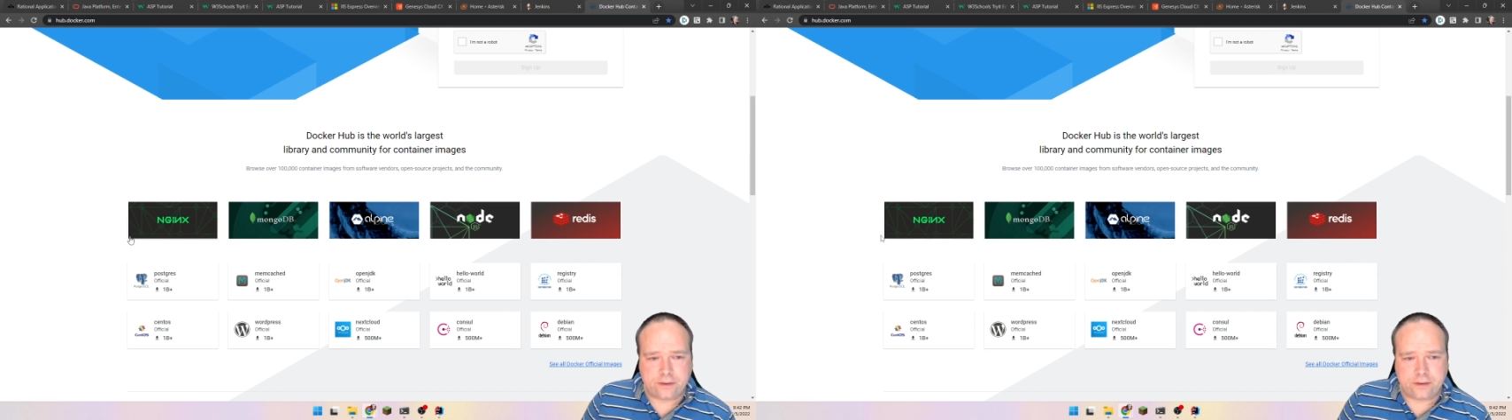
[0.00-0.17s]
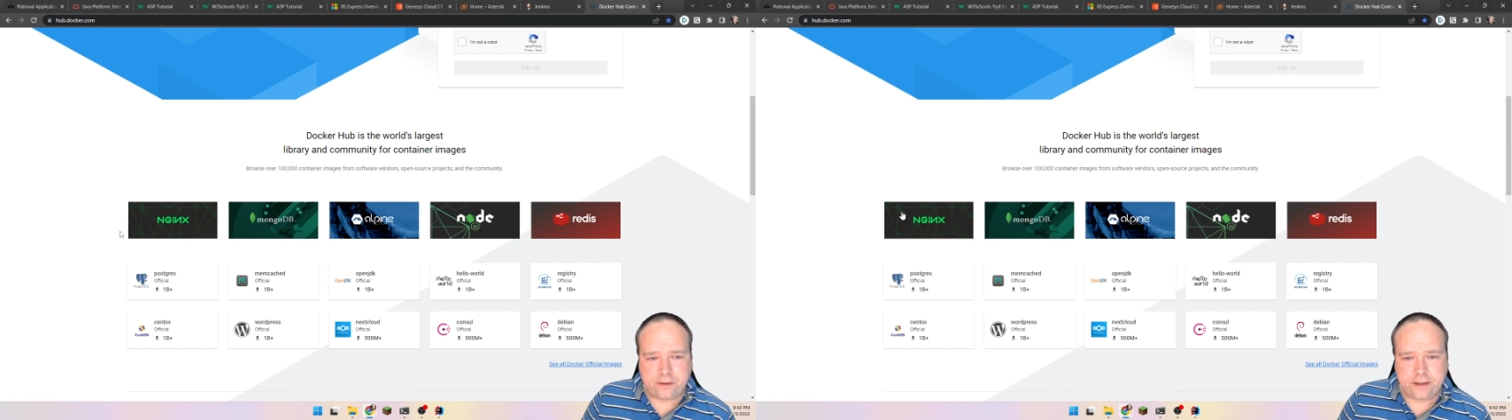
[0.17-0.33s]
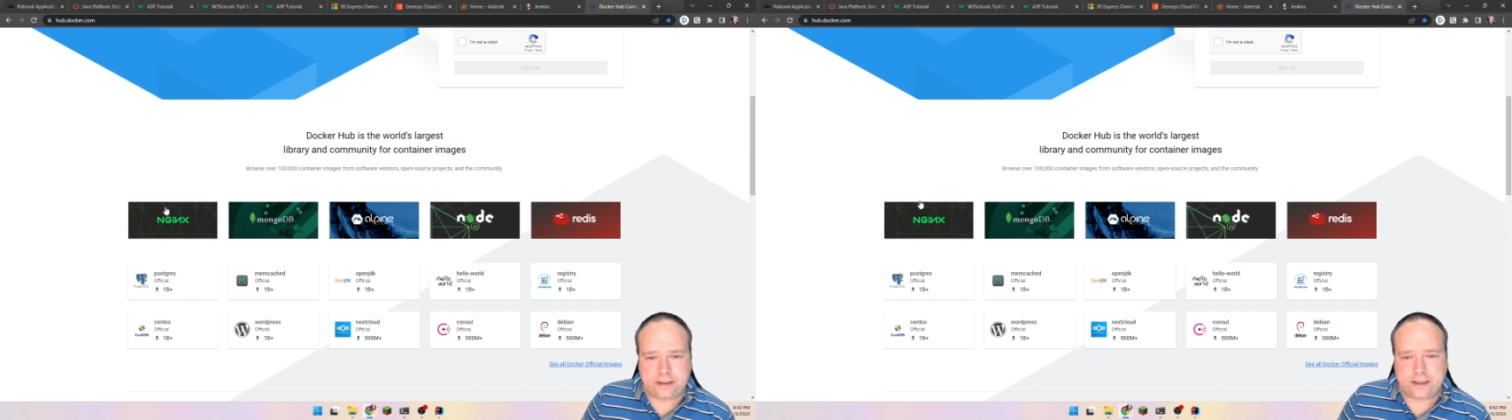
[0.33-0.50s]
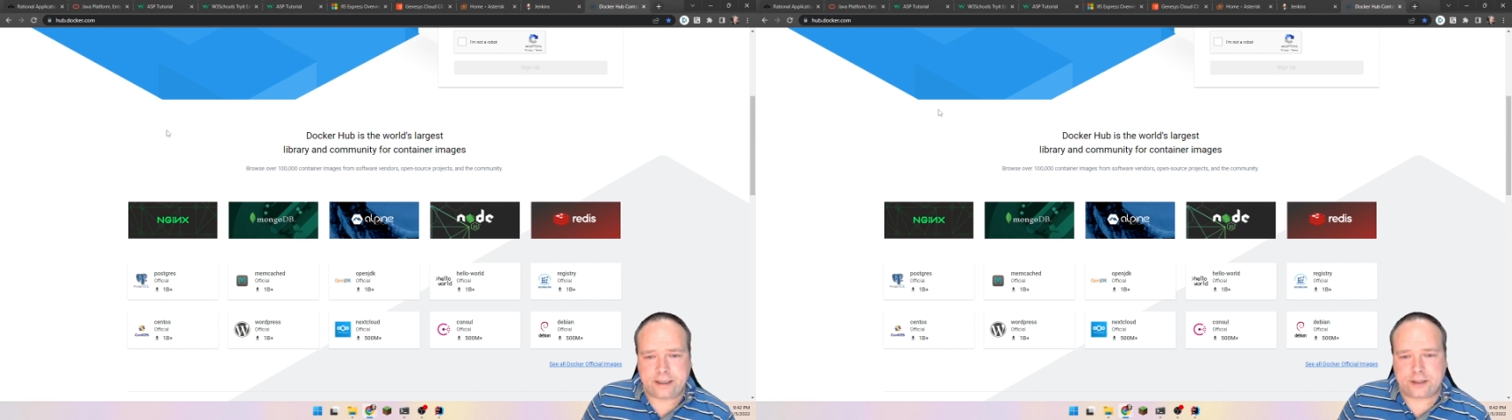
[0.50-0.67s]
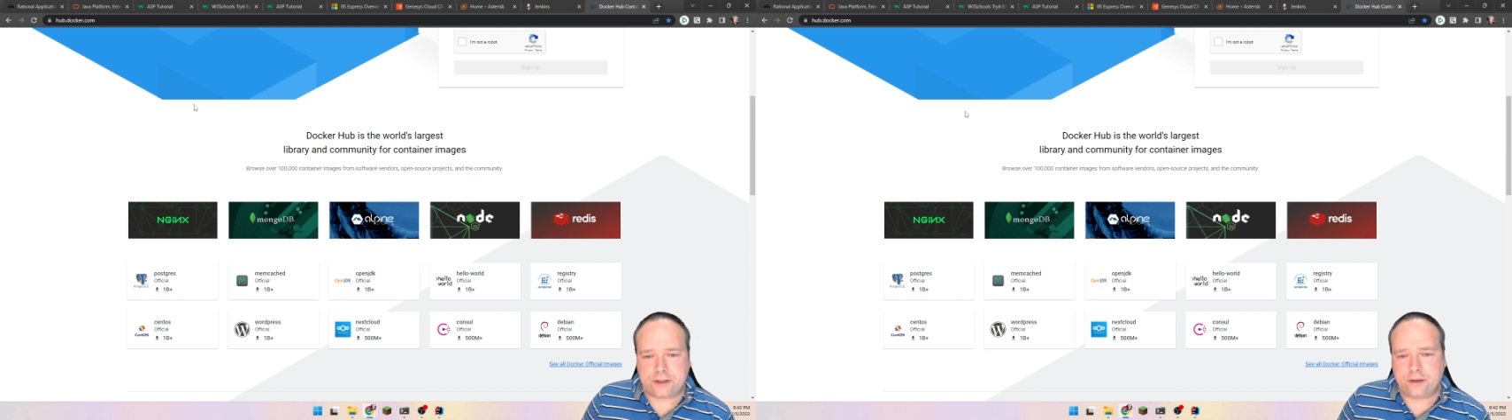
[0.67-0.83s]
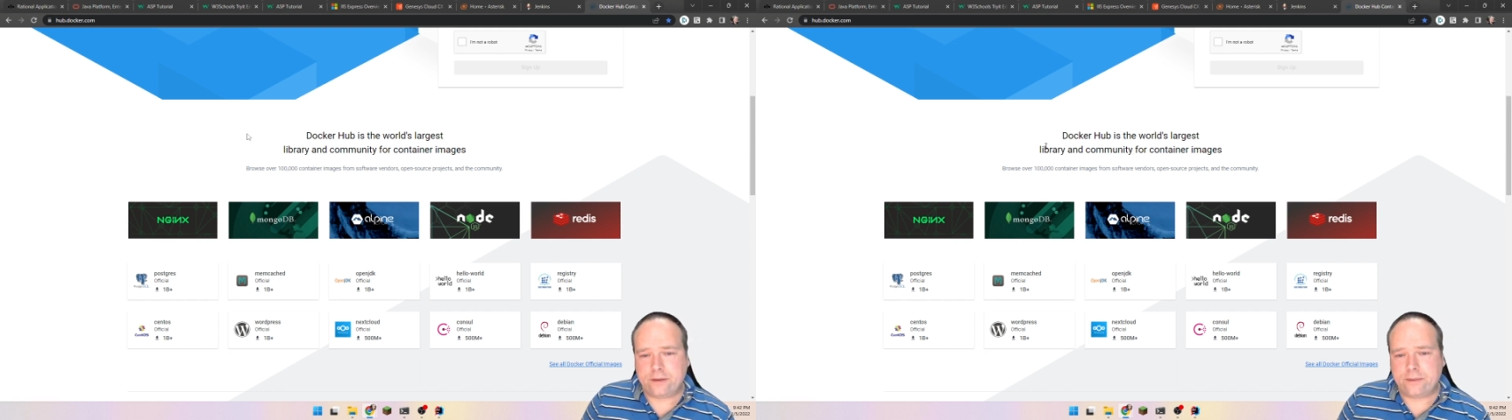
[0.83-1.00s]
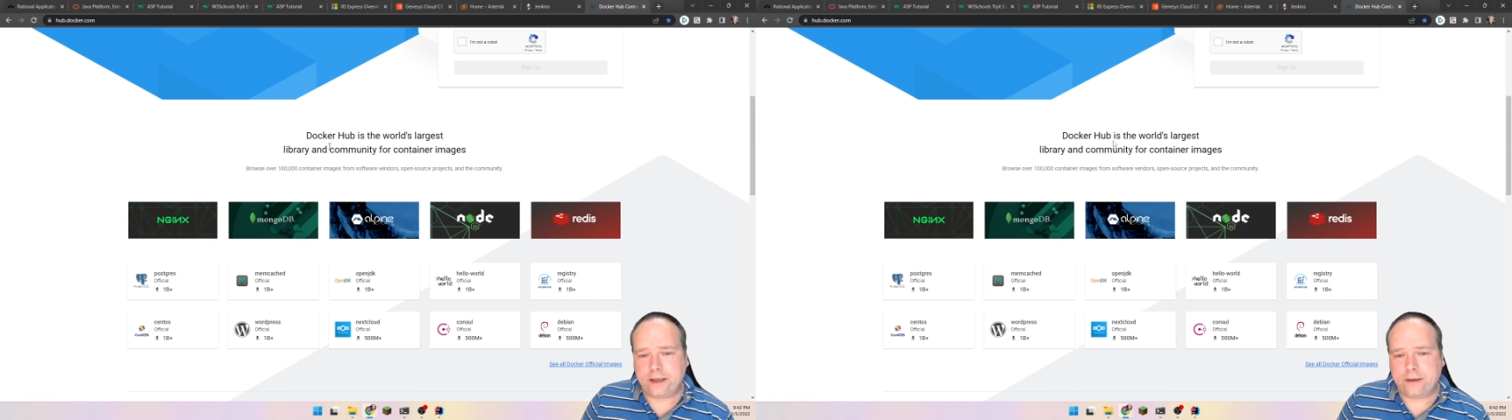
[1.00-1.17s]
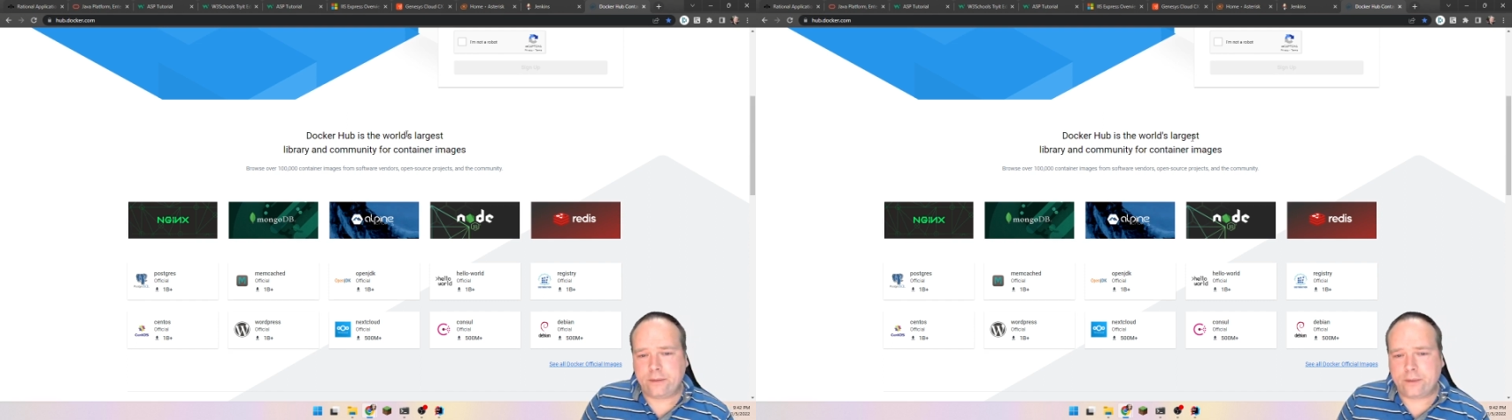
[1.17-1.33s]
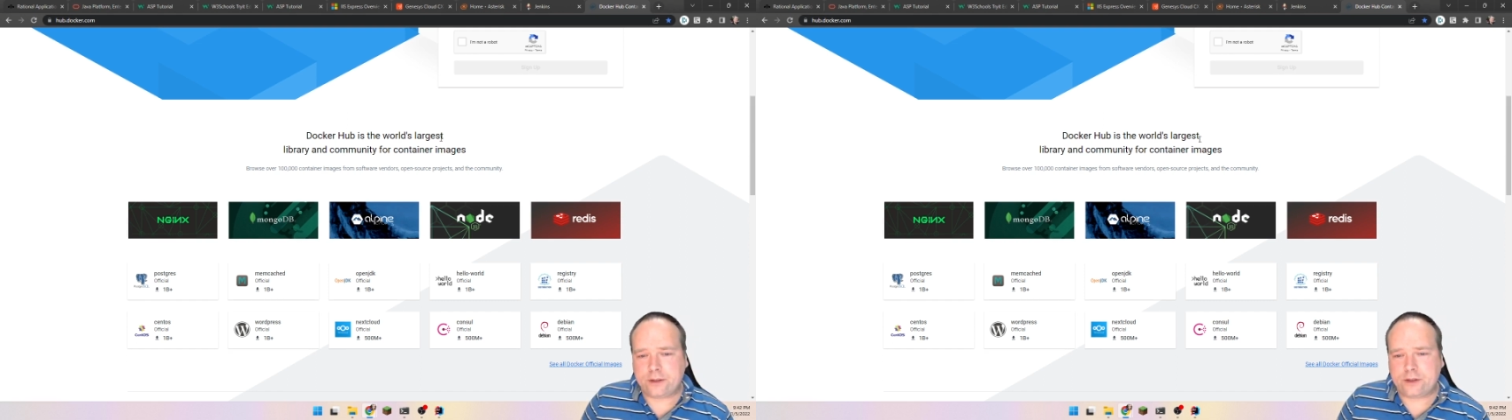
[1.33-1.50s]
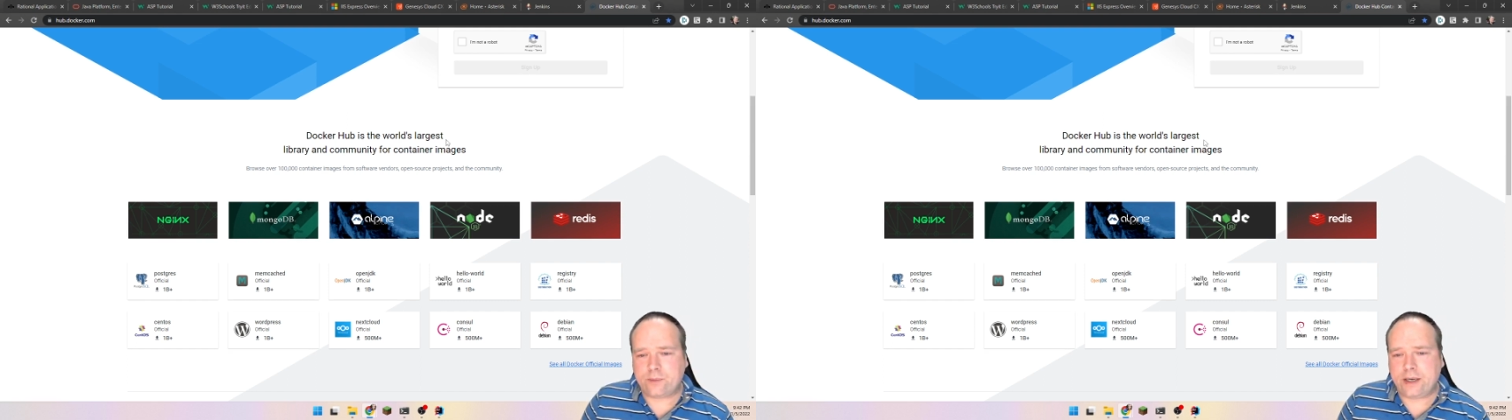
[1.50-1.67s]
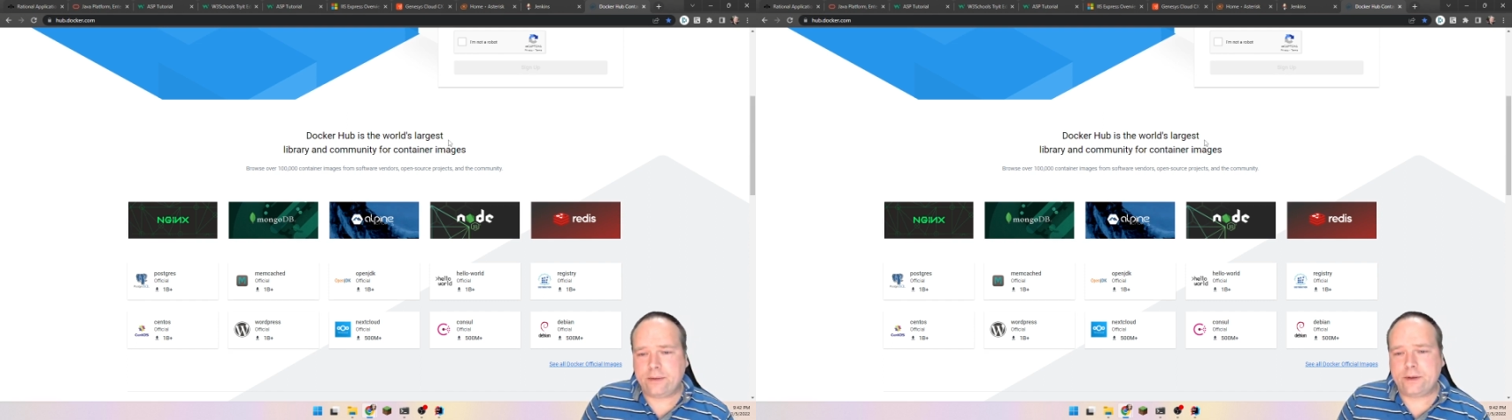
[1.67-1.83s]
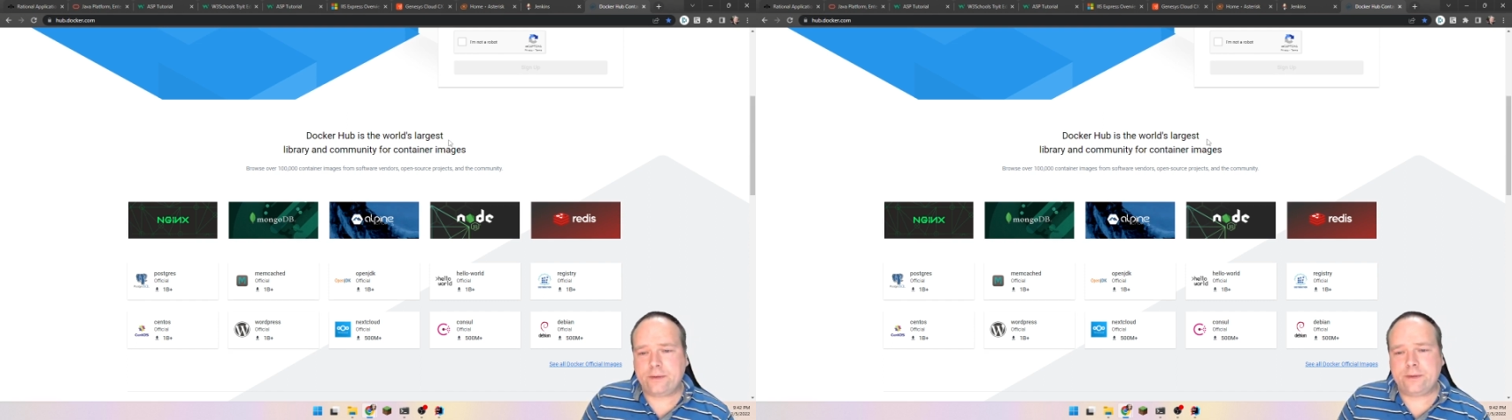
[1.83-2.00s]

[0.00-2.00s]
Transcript: or Nginx server, whatever we want to play with.